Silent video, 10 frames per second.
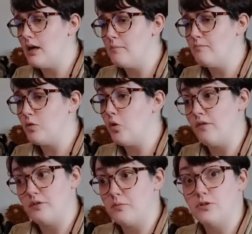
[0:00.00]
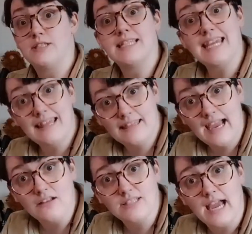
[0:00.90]
Or if an emergency in the house
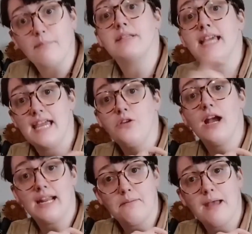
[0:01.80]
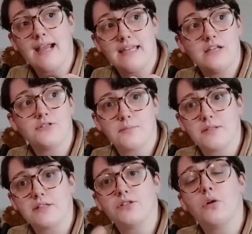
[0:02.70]
happens, hey, you got to get back in here, something's
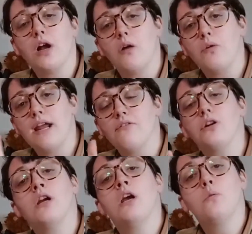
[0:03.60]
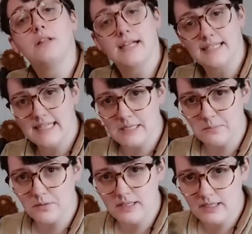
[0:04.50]
going on, whatever. We like to keep
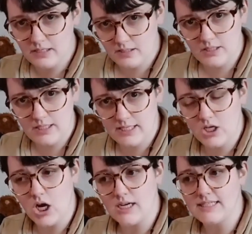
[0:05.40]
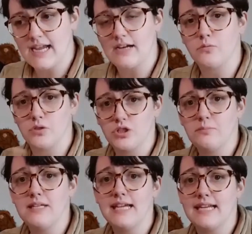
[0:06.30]
in contact. We're going to be
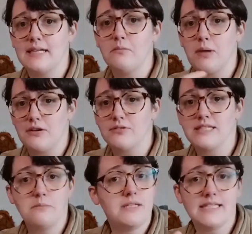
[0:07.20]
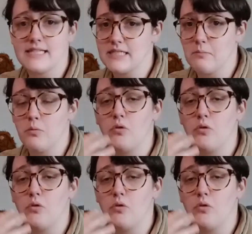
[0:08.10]
getting better CBs at some point.